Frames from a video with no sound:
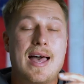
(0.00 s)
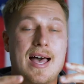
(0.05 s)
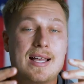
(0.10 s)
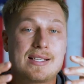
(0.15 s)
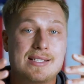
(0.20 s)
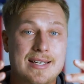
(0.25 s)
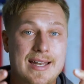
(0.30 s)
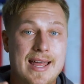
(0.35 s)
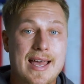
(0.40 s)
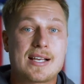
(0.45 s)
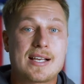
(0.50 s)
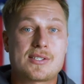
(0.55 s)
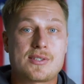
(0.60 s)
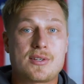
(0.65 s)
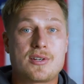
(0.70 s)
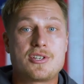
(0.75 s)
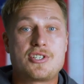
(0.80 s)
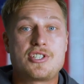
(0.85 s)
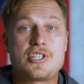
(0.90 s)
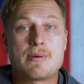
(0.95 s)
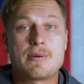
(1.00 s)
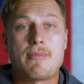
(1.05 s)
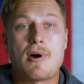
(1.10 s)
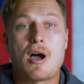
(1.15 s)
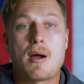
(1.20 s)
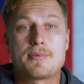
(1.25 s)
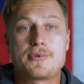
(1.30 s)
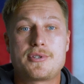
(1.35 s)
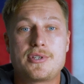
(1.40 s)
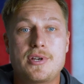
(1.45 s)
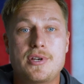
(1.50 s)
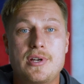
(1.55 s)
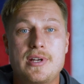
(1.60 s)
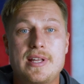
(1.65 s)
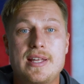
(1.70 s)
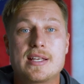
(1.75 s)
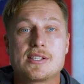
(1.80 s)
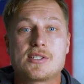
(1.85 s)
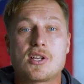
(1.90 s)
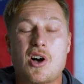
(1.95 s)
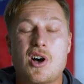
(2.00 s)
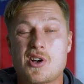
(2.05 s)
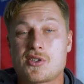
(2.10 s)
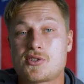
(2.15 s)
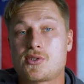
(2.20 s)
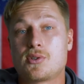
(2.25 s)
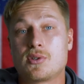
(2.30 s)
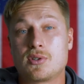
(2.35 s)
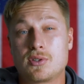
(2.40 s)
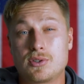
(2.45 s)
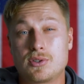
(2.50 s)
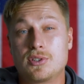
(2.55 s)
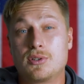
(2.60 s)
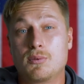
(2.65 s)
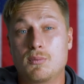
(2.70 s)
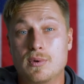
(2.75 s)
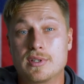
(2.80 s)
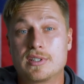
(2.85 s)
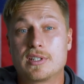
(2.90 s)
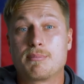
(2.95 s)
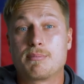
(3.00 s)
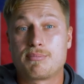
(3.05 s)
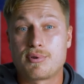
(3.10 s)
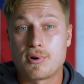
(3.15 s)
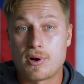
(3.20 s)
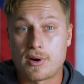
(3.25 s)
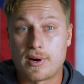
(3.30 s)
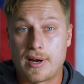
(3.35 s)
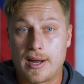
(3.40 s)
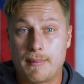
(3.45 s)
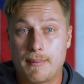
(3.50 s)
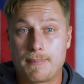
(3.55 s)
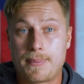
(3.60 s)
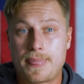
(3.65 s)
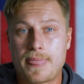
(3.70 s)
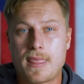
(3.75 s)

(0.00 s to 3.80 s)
as an externship opportunity is also included with the program.